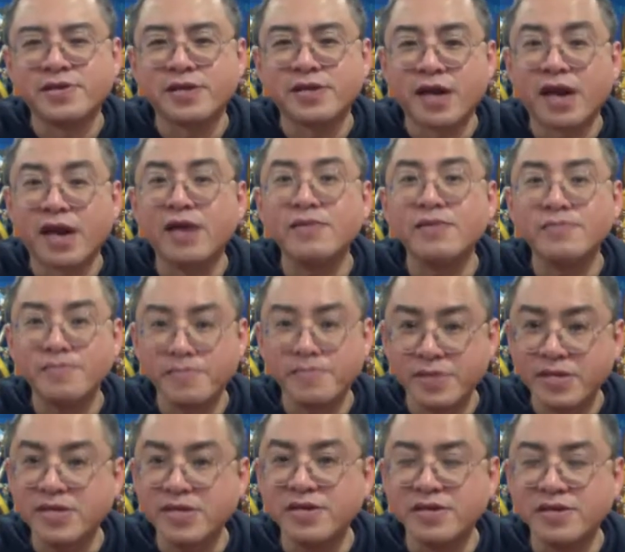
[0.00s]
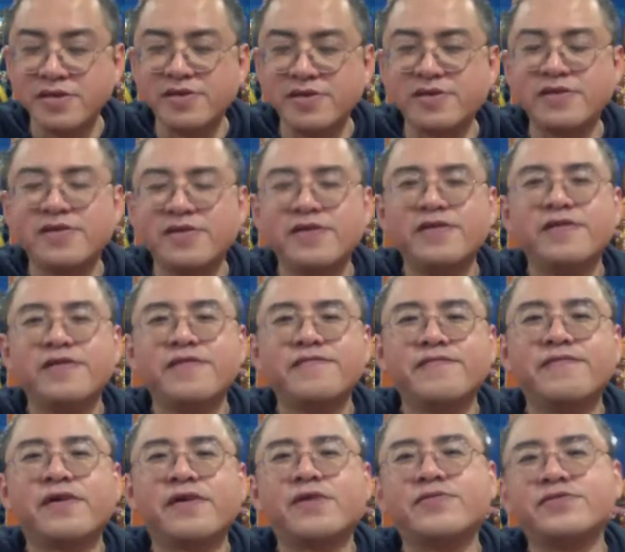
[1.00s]
can be
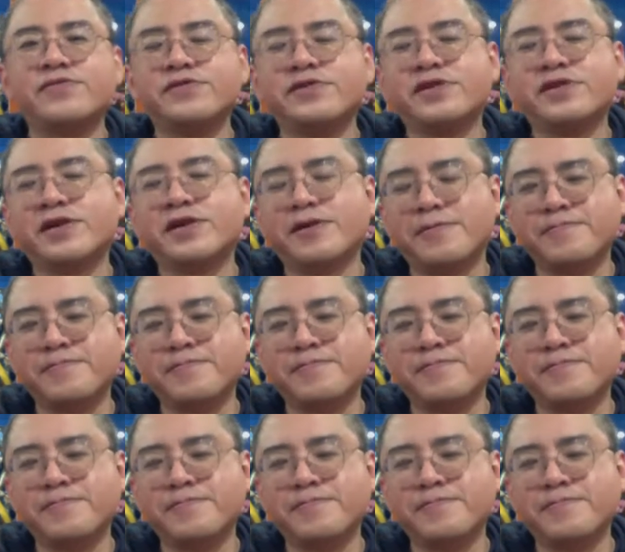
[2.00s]
very